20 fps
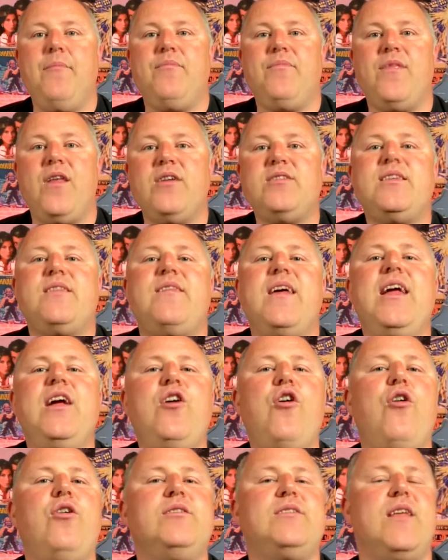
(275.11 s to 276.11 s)
There's a thing
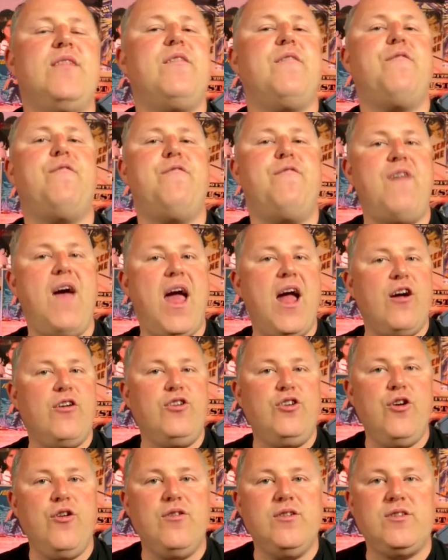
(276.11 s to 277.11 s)
called the fair
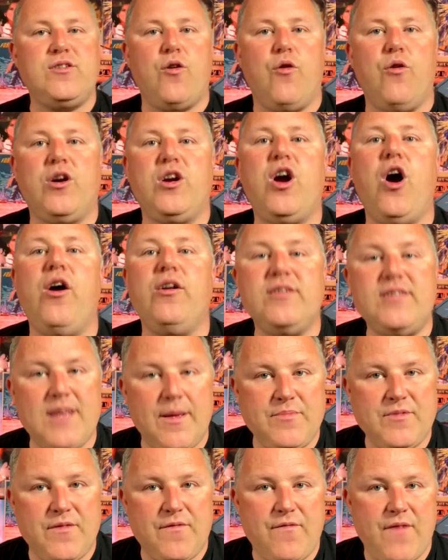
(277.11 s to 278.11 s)
use or
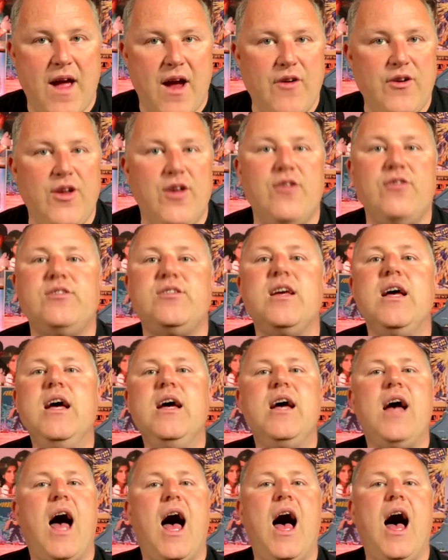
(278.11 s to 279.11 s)
concept of fair use
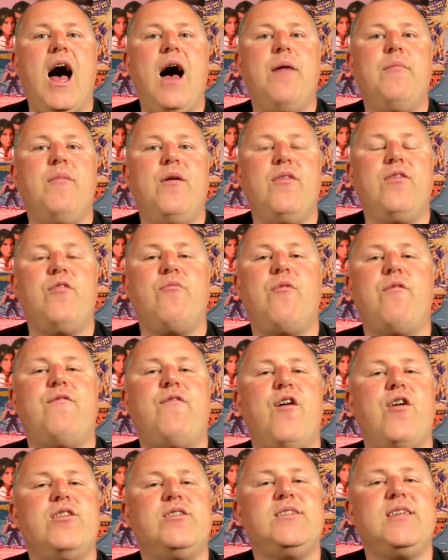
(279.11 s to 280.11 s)
that
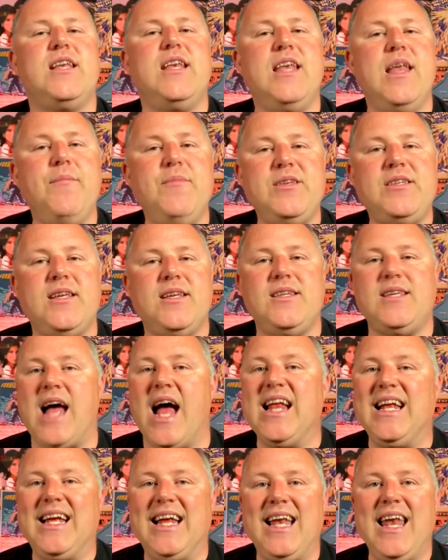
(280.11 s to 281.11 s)
refers to limited
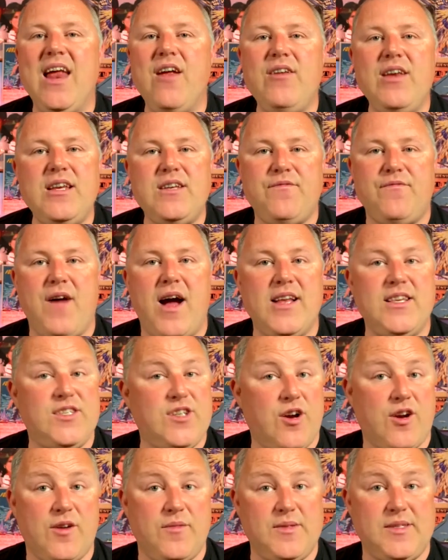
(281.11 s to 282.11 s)
and clearly defined
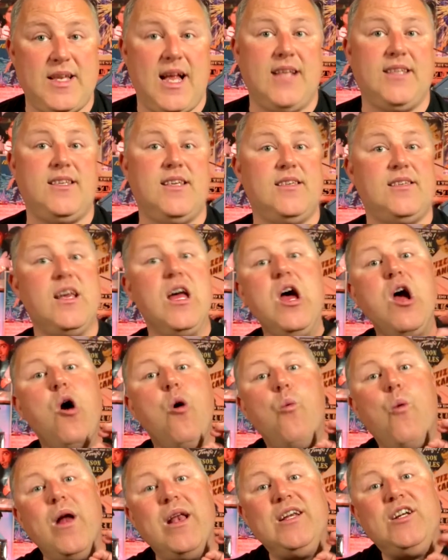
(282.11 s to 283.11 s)
circumstances
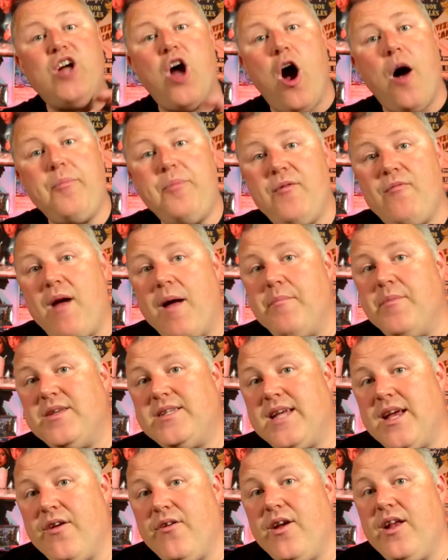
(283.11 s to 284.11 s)
when copyright
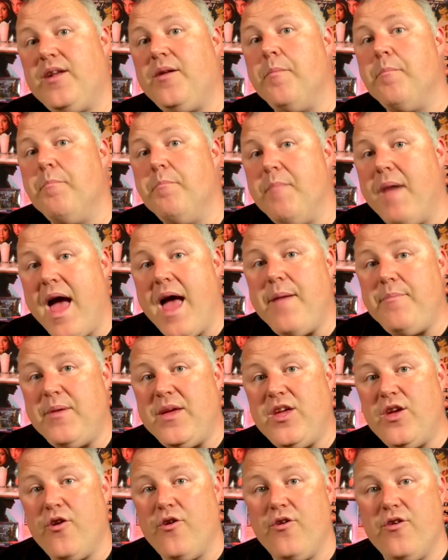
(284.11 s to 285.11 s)
material may
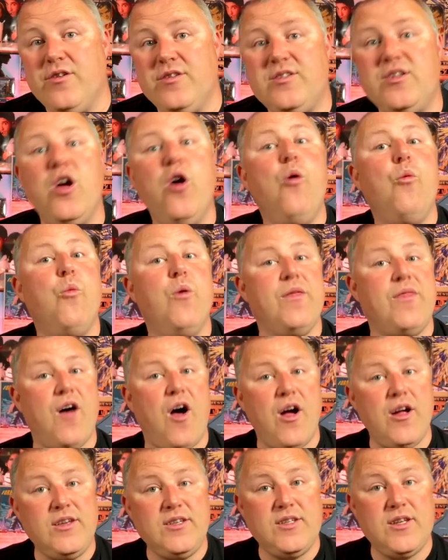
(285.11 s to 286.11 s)
be used
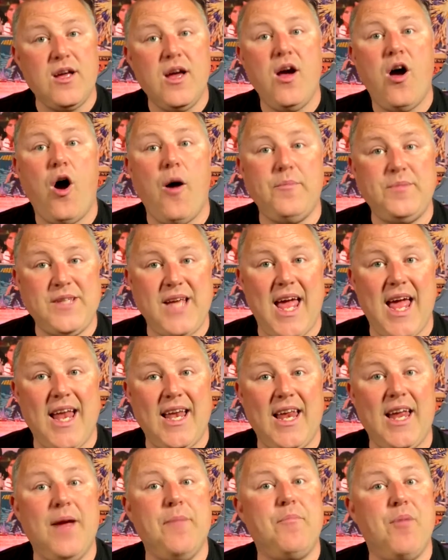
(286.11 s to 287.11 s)
without
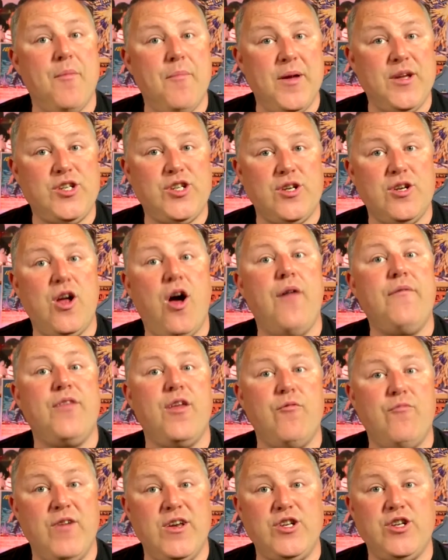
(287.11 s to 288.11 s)
obtaining permission of
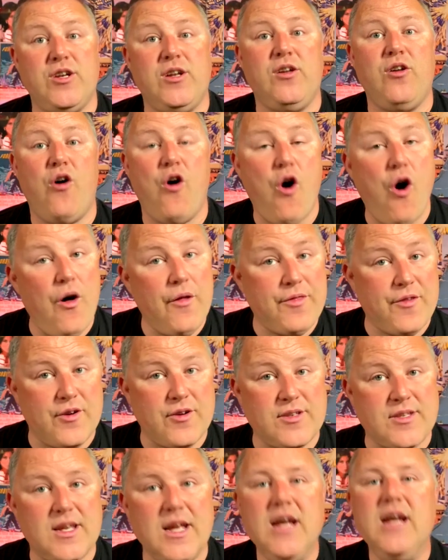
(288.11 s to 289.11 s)
the original
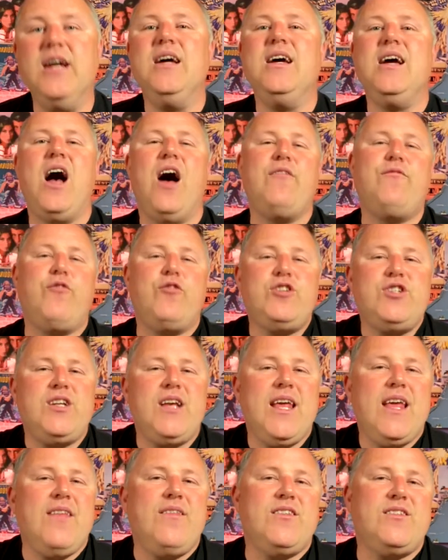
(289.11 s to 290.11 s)
authors.
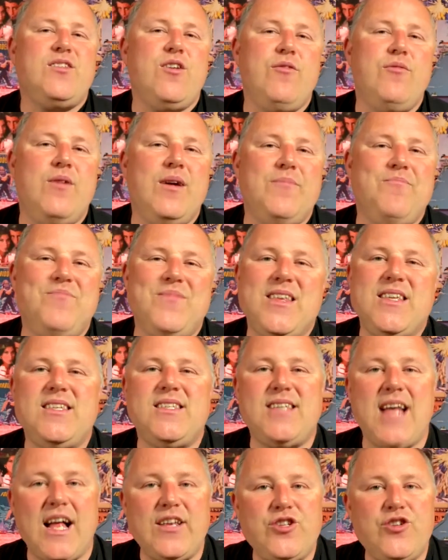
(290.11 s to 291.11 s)
Unfortunately, there's no
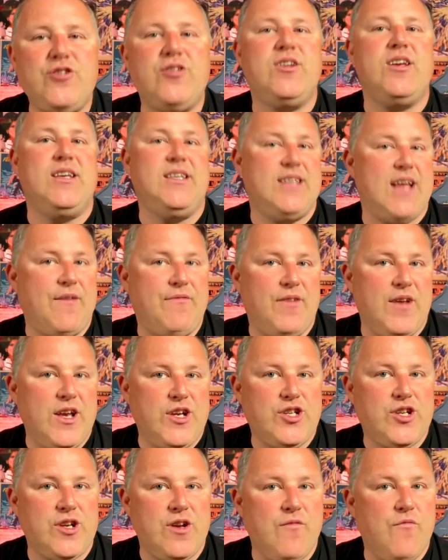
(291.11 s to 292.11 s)
statutory
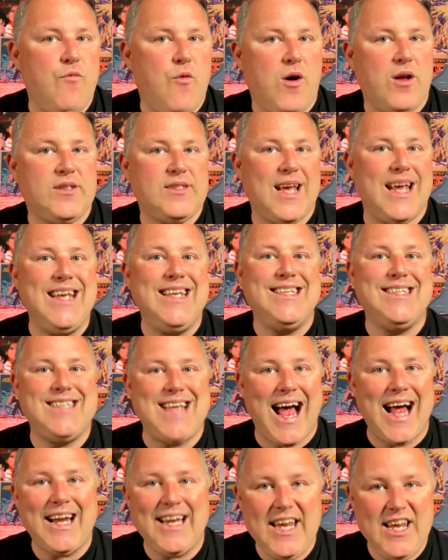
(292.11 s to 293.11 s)
definition of what
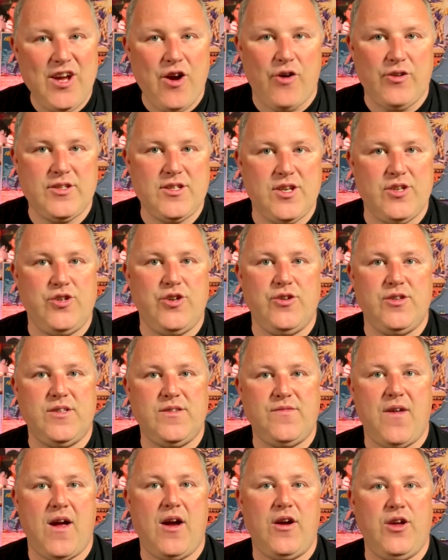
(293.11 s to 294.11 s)
exactly constitutes
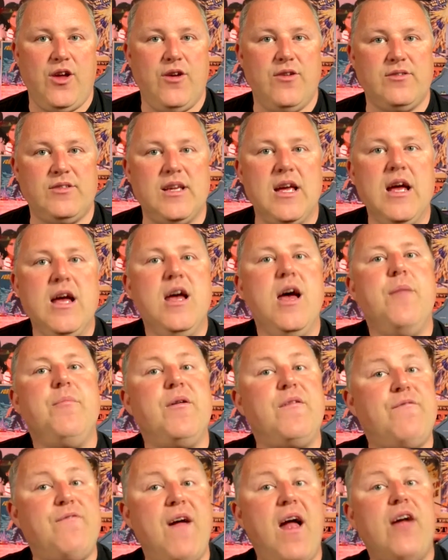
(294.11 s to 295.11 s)
fair use, but
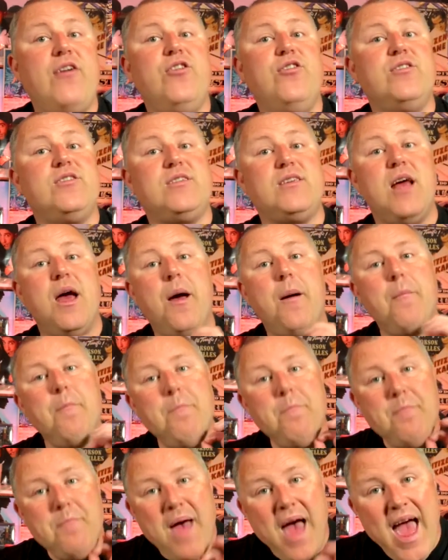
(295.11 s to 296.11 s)
fair use
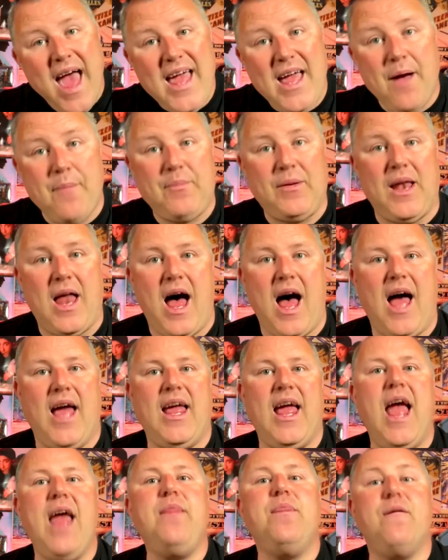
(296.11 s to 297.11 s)
may
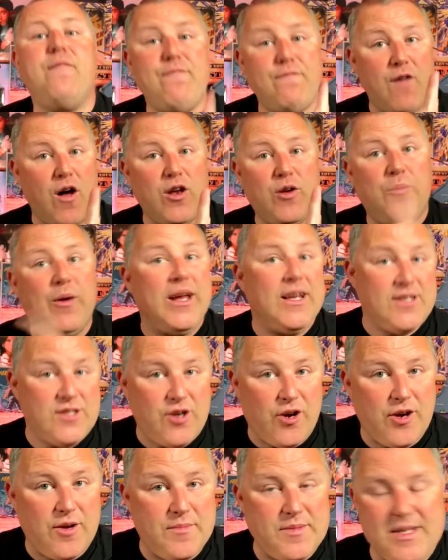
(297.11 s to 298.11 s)
apply in the following
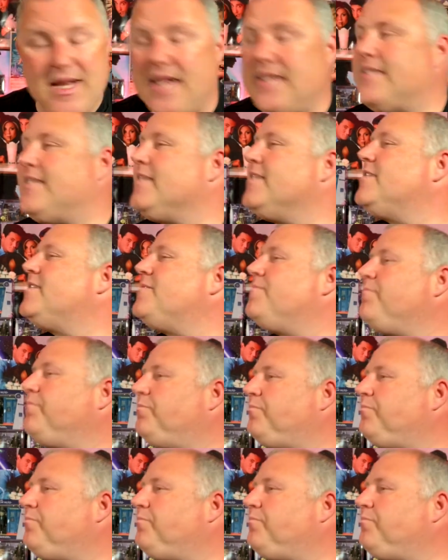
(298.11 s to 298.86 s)
circumstances.